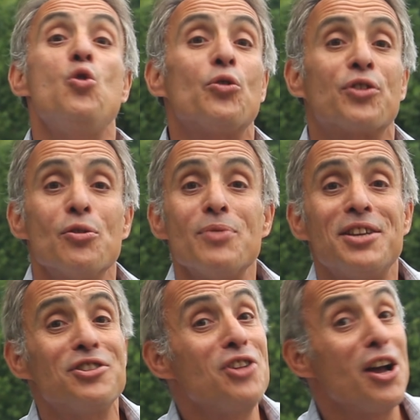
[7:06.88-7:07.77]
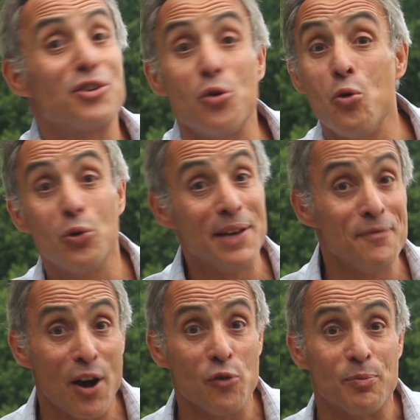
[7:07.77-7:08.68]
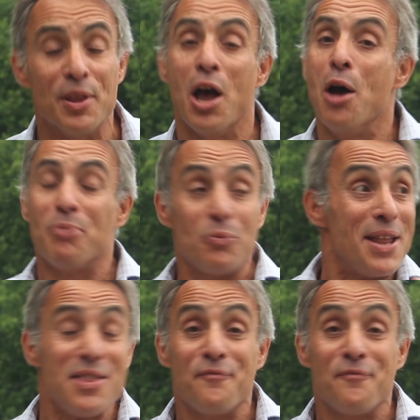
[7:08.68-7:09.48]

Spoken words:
North Korea denied all involvement, but when the